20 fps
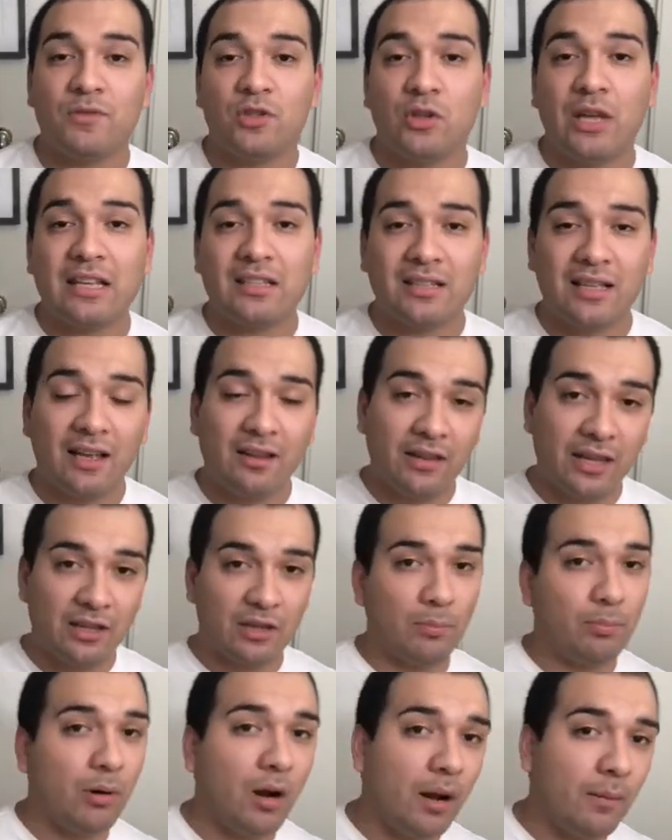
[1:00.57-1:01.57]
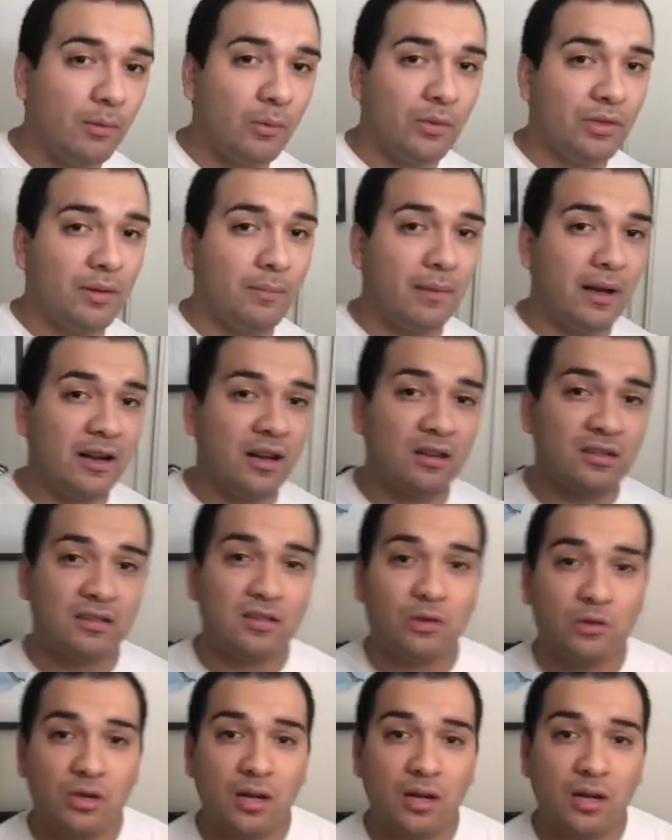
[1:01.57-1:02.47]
So that's kind of like the problem with the Minoxidil.